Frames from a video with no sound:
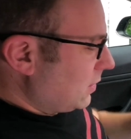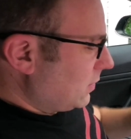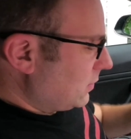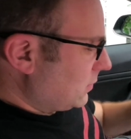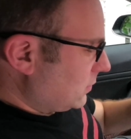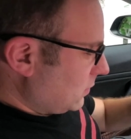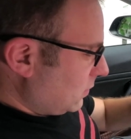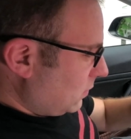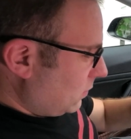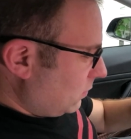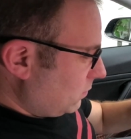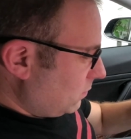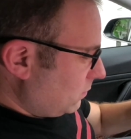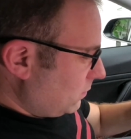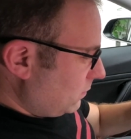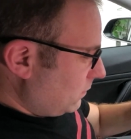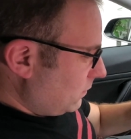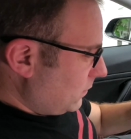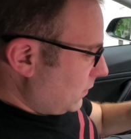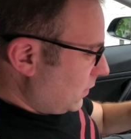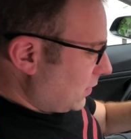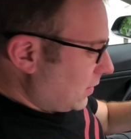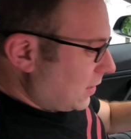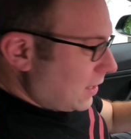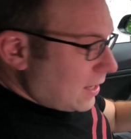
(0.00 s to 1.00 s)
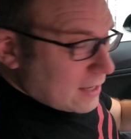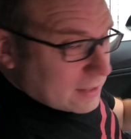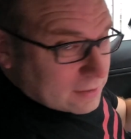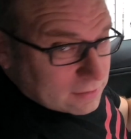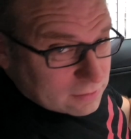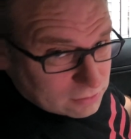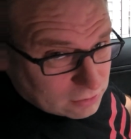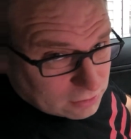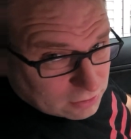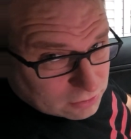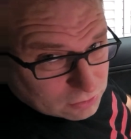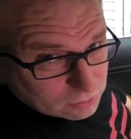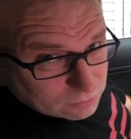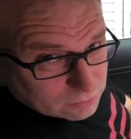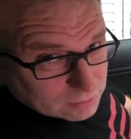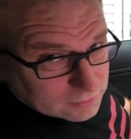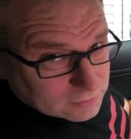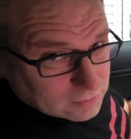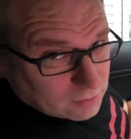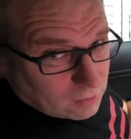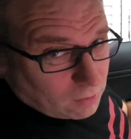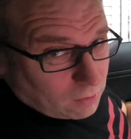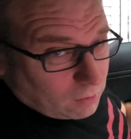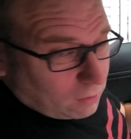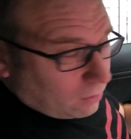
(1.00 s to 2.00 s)
So again, you can do
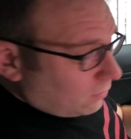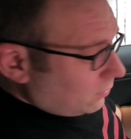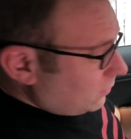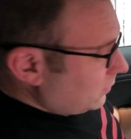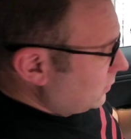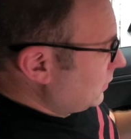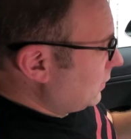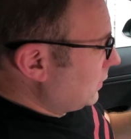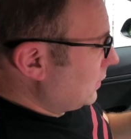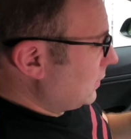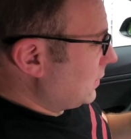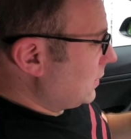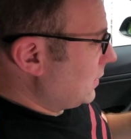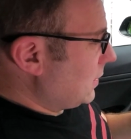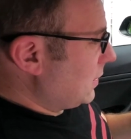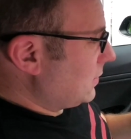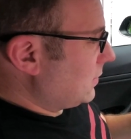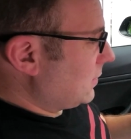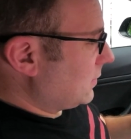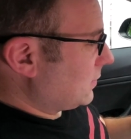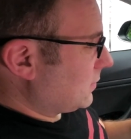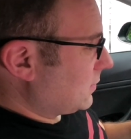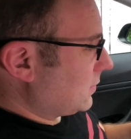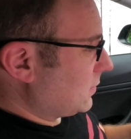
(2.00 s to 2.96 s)
this all in this